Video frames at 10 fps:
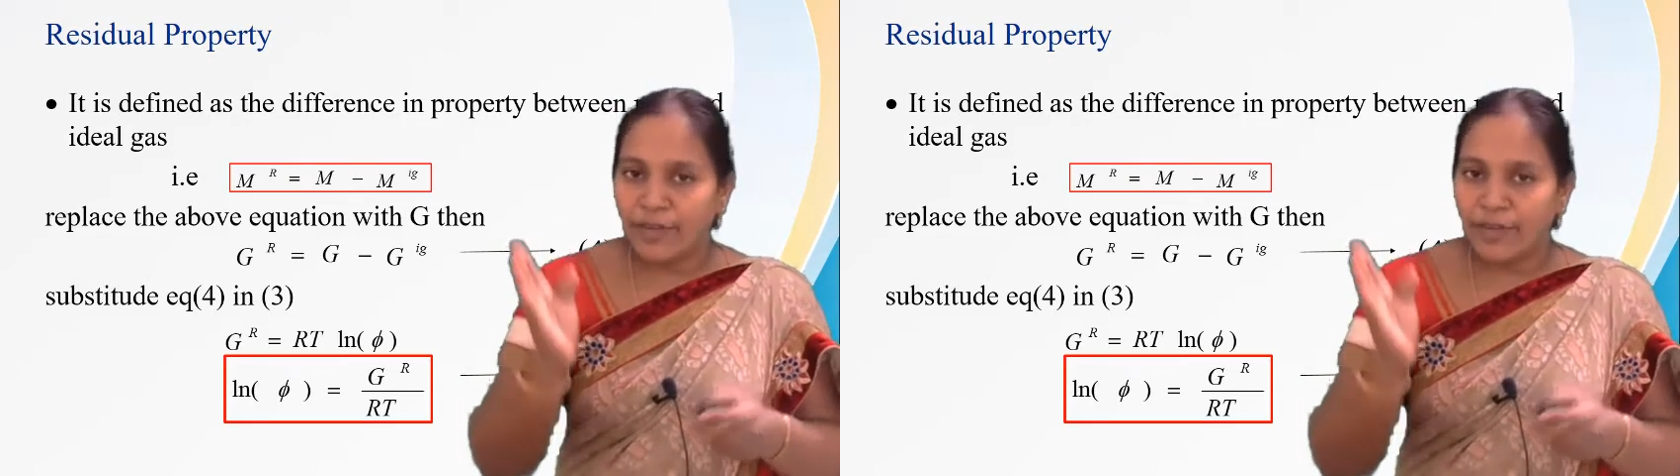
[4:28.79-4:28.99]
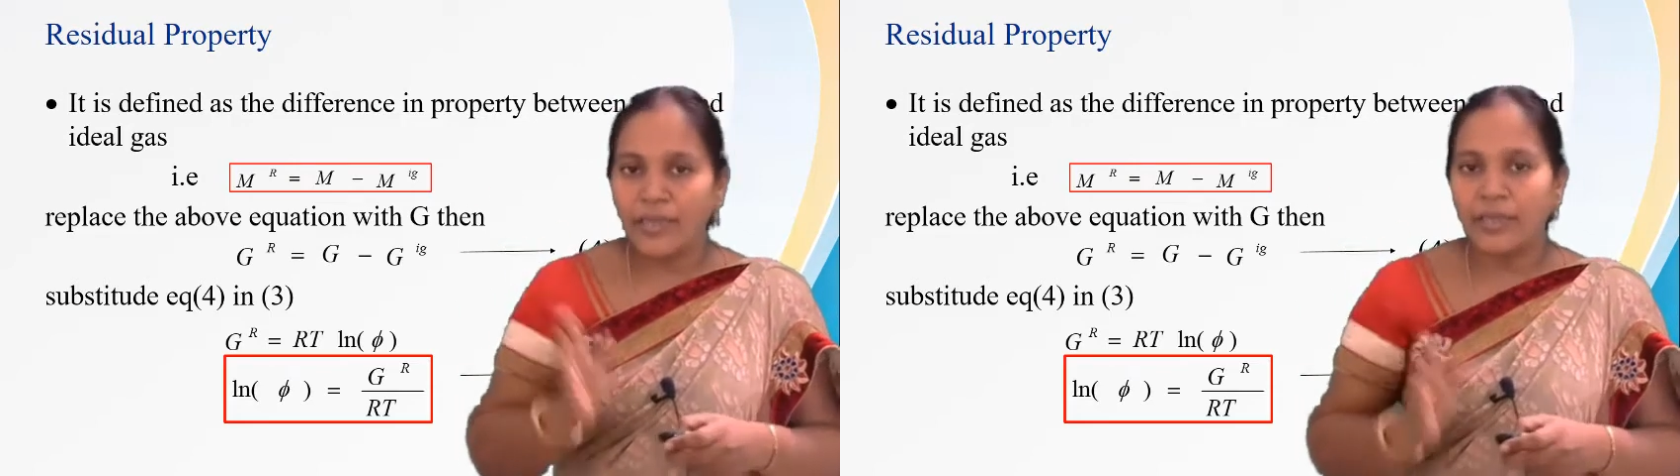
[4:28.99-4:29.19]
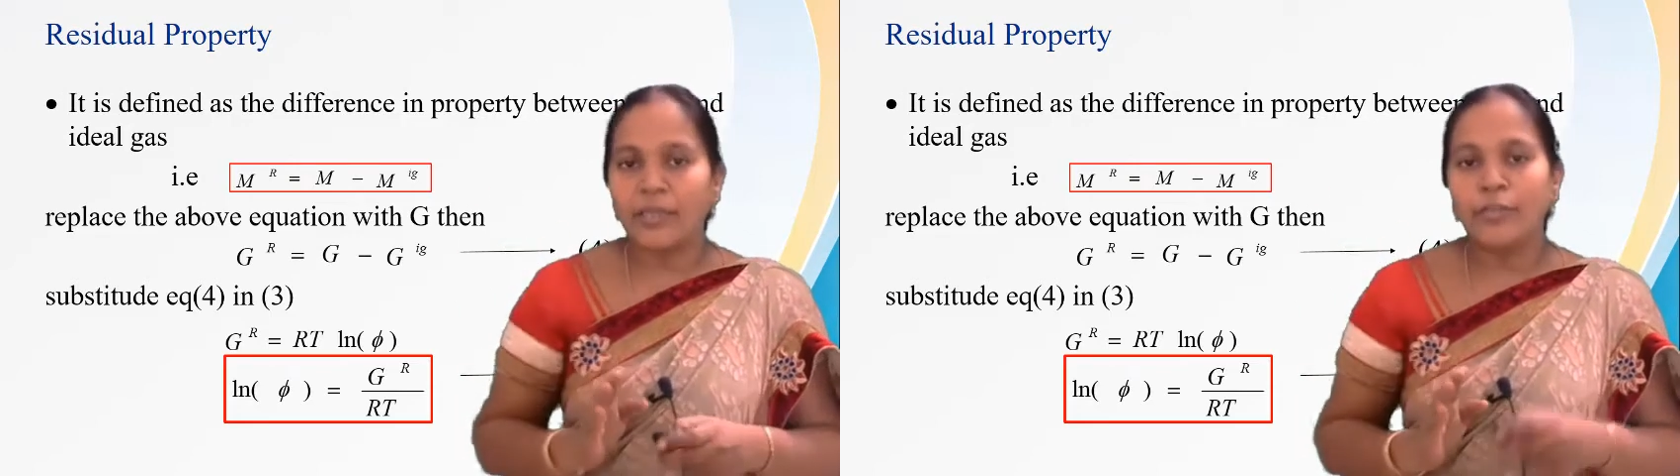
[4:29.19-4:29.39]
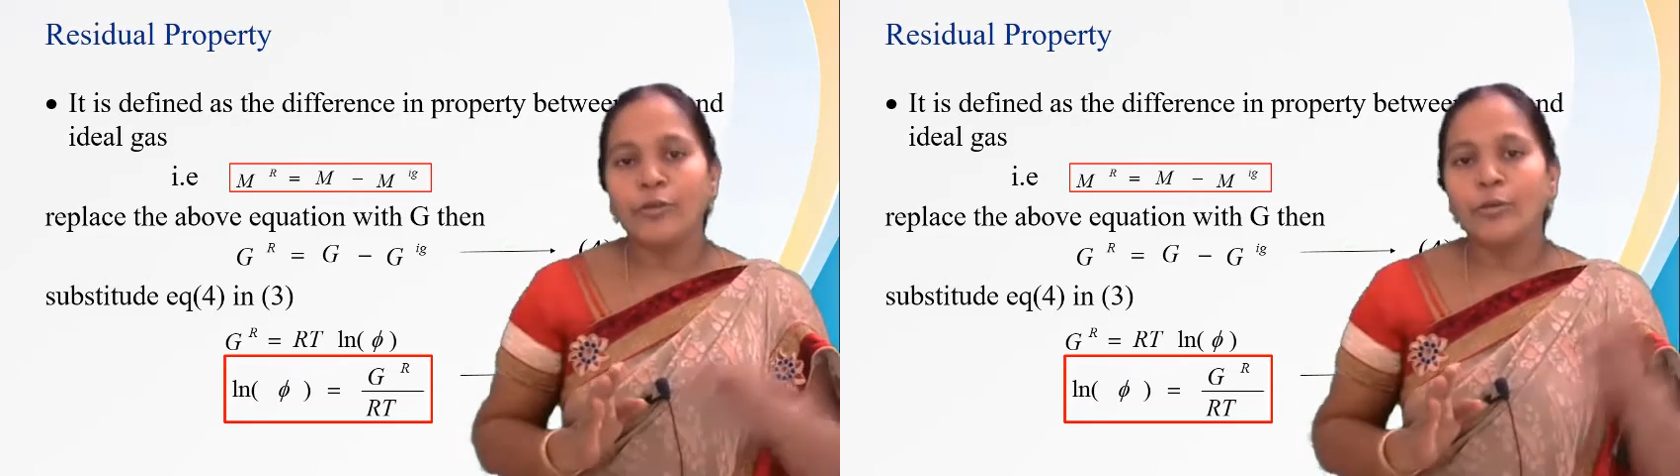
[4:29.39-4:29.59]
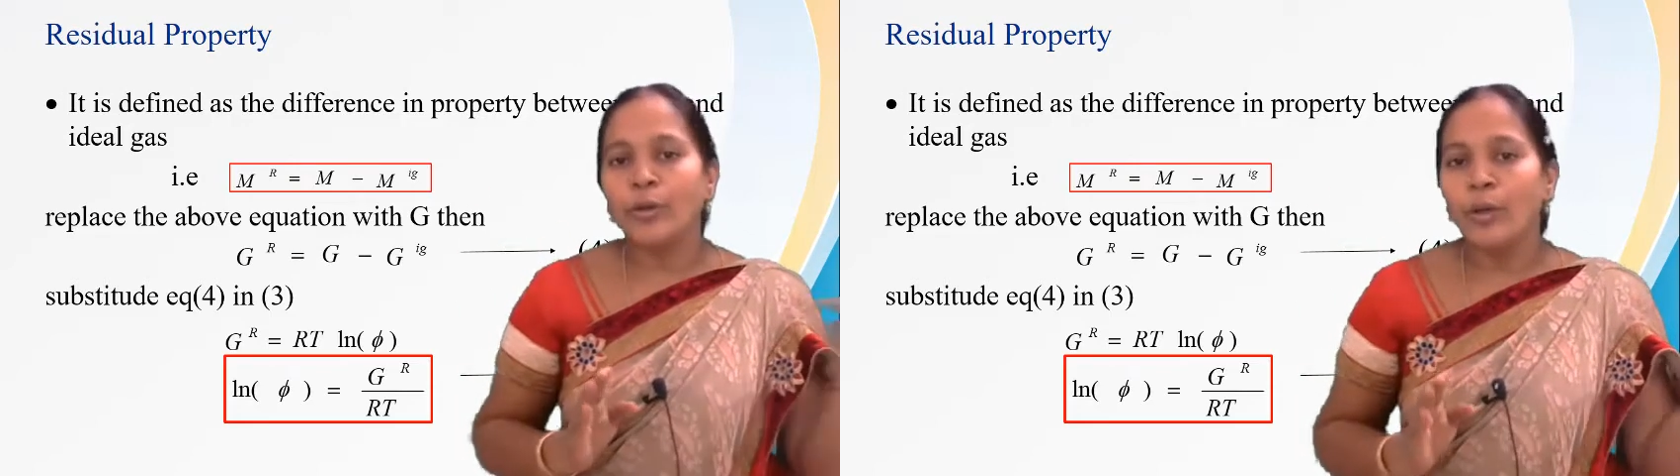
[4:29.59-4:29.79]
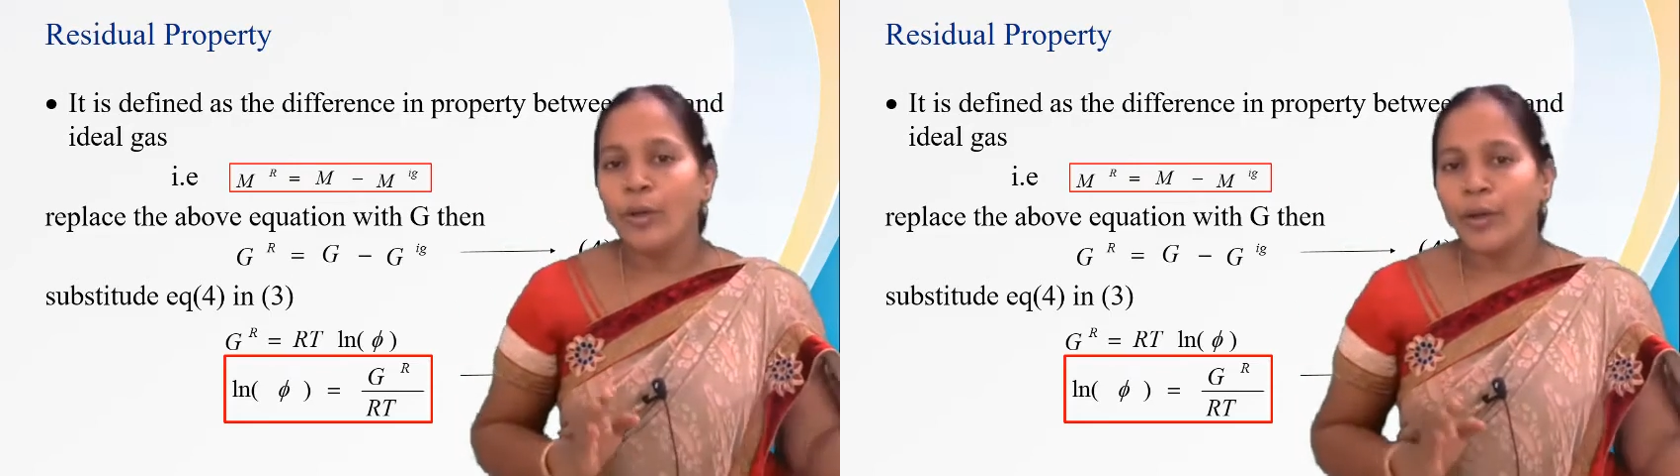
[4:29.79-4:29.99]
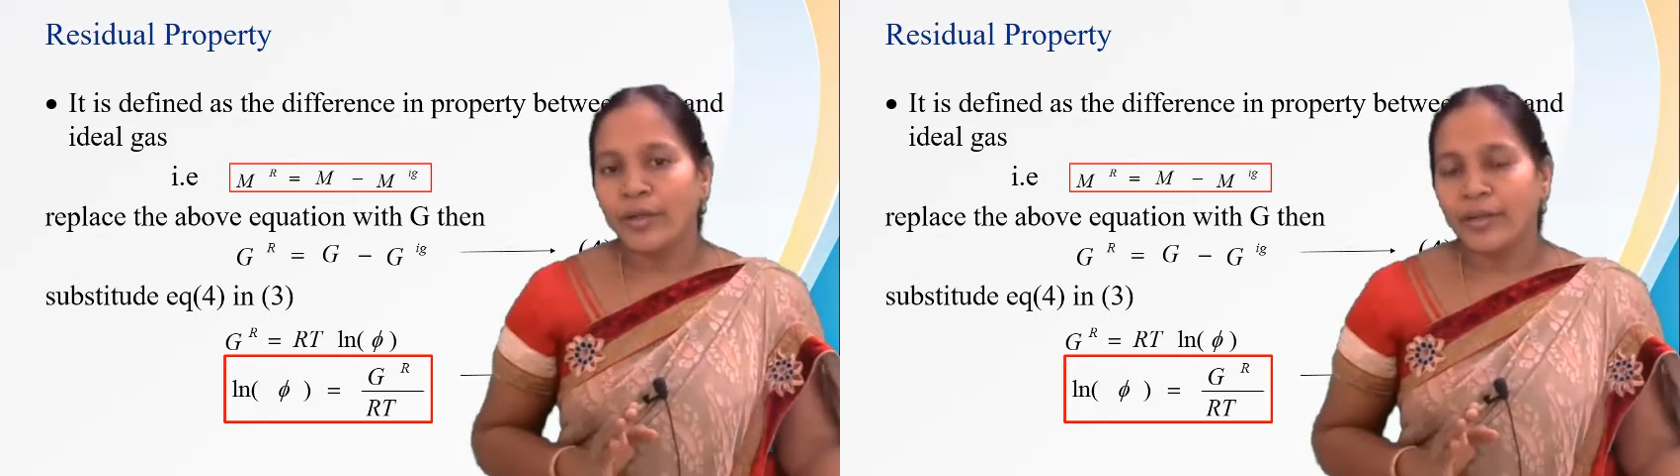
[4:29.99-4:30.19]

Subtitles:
phi into